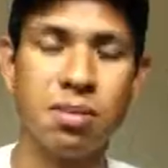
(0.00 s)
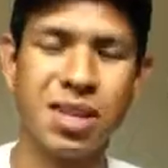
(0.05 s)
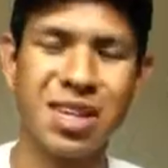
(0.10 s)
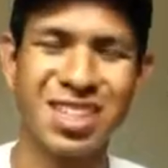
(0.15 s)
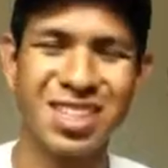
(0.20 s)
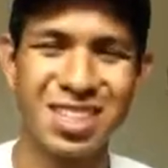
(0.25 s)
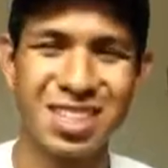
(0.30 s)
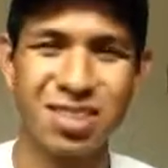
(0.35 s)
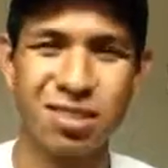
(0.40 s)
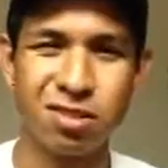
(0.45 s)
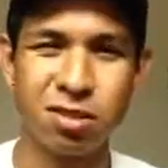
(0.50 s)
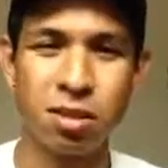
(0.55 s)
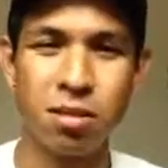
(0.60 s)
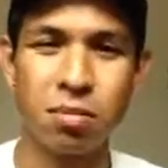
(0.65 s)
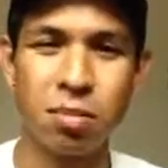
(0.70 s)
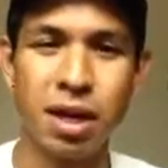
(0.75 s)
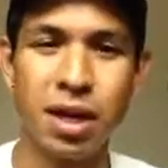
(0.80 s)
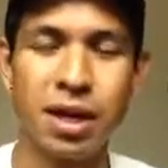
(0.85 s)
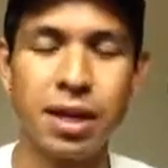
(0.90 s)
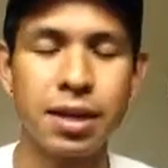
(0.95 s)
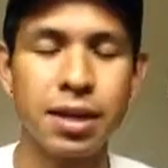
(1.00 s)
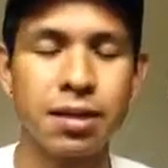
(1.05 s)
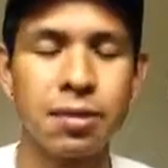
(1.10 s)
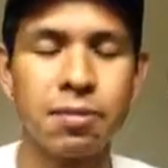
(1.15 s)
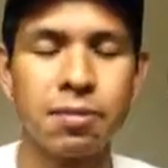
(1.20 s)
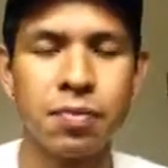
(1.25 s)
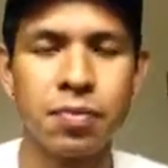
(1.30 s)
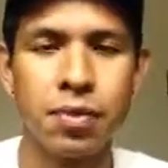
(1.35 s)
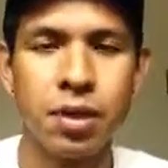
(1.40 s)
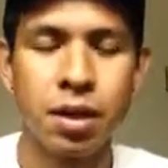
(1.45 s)
I think it's easier on a bike,
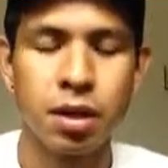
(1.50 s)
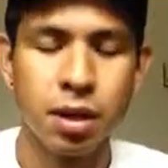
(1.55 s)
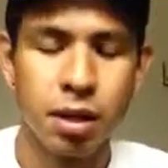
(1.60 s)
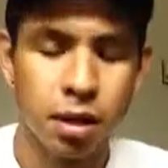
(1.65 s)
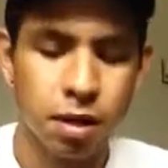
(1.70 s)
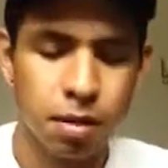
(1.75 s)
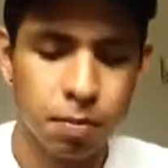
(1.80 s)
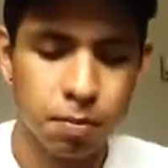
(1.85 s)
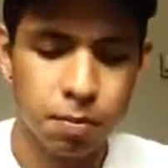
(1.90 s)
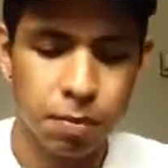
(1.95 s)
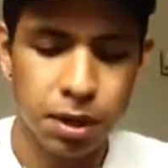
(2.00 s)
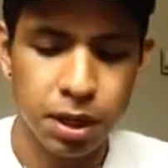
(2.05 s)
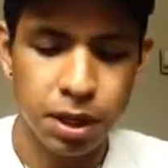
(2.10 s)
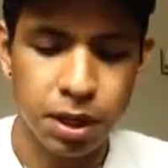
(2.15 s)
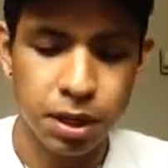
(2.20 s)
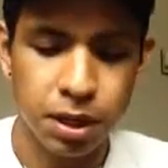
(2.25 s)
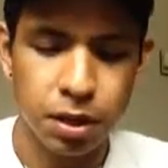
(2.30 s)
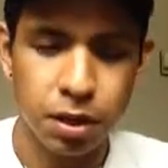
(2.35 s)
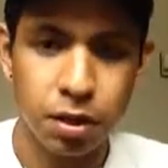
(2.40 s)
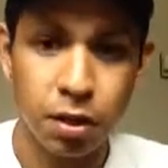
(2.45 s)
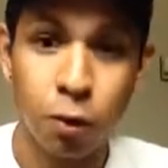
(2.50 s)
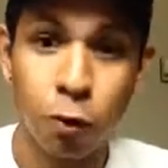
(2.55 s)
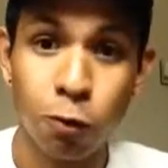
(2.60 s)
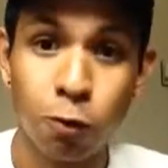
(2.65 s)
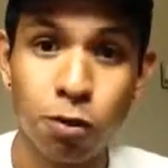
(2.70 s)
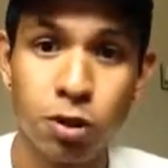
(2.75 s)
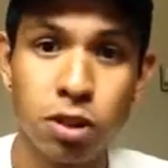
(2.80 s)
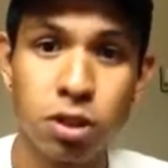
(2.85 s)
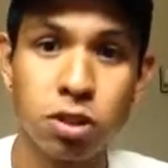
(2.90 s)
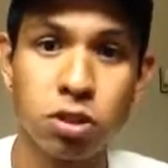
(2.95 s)
but
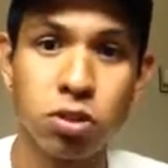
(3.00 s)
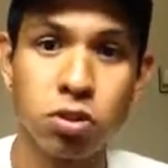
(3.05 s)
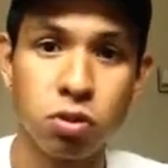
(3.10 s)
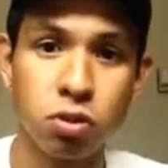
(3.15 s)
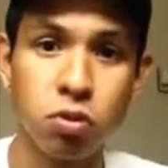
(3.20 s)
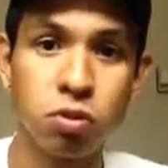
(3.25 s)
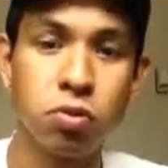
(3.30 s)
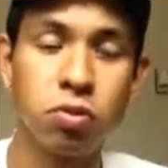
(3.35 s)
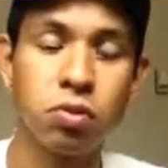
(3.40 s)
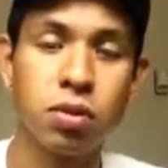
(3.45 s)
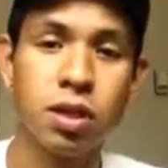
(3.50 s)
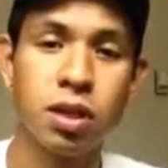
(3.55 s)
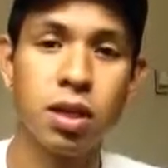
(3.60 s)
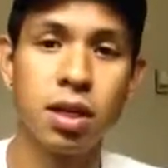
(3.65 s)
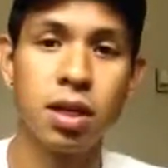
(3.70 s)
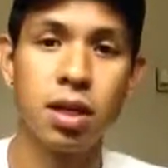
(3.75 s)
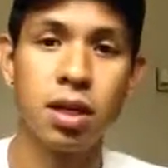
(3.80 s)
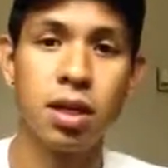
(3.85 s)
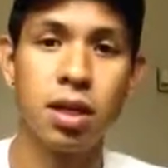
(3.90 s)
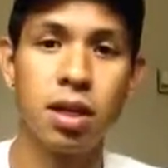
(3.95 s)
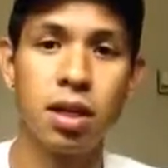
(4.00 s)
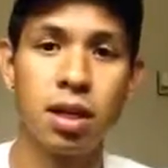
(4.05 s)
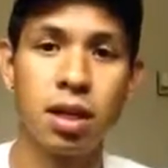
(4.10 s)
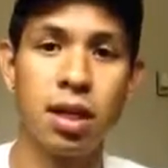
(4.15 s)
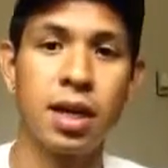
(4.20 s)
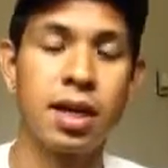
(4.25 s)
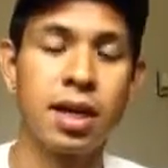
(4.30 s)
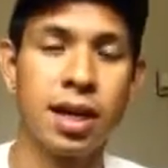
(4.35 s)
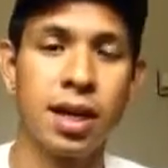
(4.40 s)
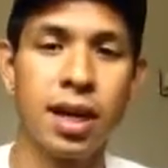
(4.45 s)
hopefully soon
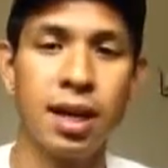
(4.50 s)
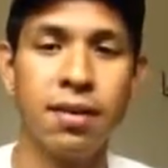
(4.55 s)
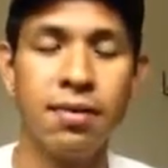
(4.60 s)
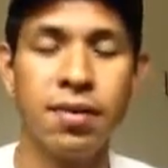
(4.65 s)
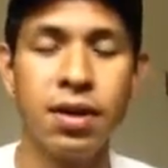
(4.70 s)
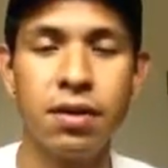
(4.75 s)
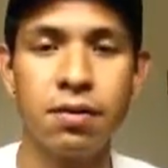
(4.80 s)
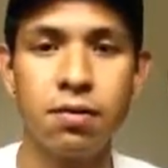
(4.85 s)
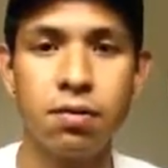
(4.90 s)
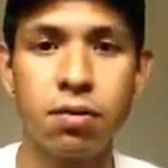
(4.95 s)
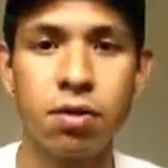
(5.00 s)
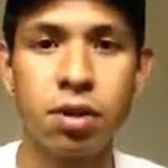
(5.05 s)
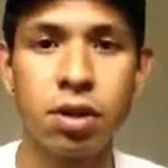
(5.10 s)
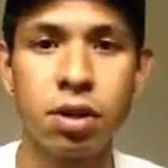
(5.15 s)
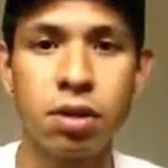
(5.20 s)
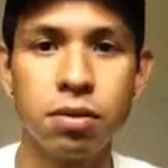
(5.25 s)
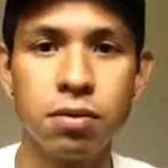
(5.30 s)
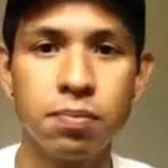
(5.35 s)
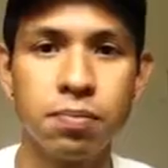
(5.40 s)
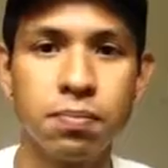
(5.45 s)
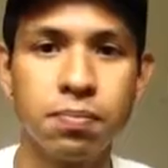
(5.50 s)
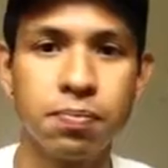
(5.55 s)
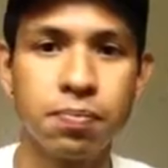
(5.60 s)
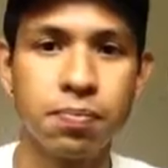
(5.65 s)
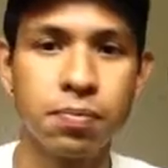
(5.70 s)
I can have that for you.